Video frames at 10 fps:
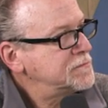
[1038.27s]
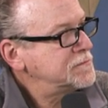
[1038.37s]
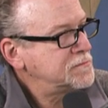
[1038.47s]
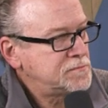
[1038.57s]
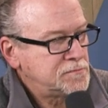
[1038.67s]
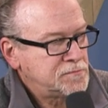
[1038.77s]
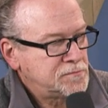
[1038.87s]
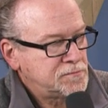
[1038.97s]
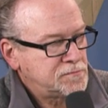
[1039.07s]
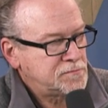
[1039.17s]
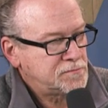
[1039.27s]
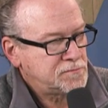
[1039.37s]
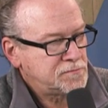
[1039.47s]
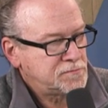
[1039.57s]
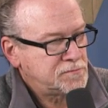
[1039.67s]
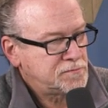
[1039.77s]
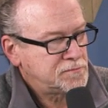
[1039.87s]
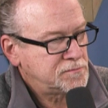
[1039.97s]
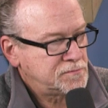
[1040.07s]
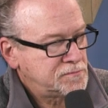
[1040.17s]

This person isn't speaking.